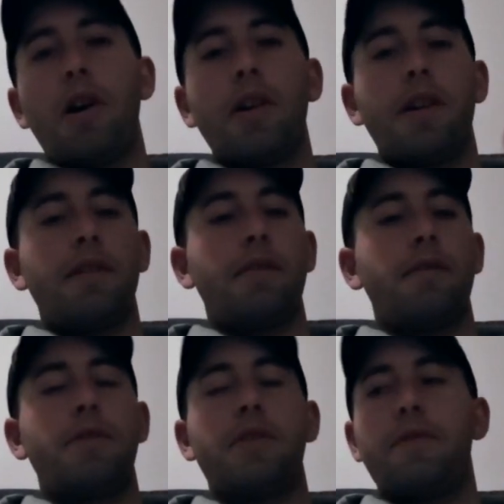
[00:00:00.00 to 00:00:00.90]
pumpkin,
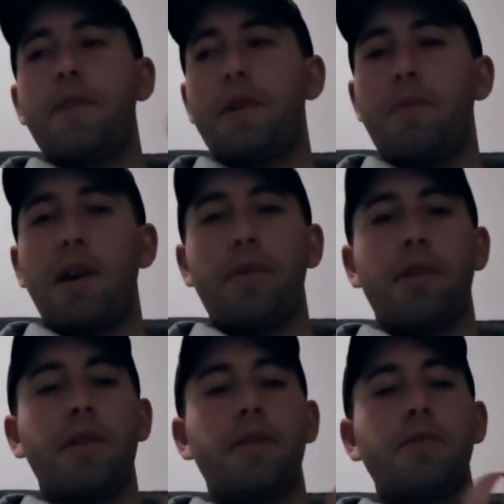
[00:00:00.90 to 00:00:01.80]
which is a very
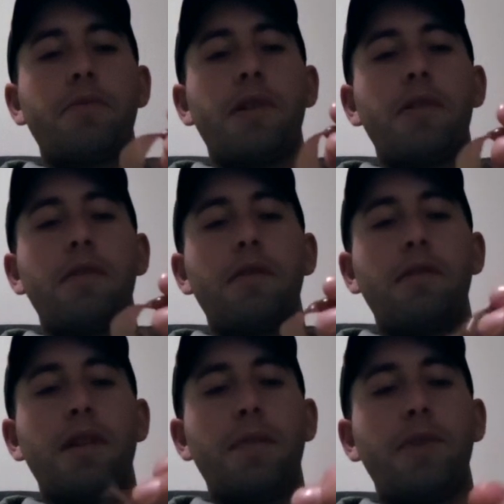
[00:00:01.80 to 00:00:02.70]
popular color as well.
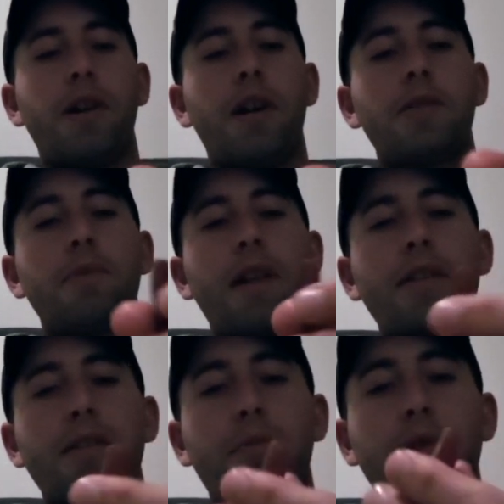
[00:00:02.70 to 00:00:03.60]
But the oxblood
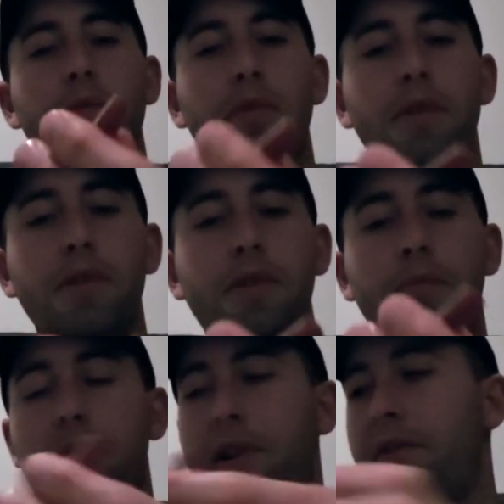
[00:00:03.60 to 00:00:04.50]
has a little purplish
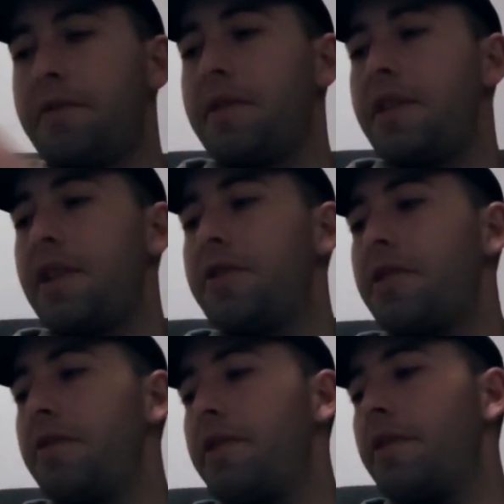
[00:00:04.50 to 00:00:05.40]
brown tinge
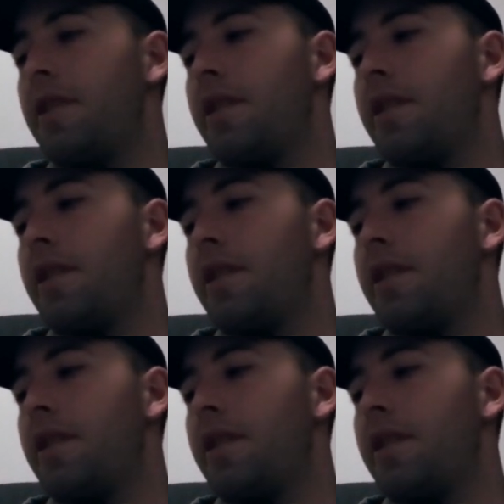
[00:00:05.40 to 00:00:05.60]
to it.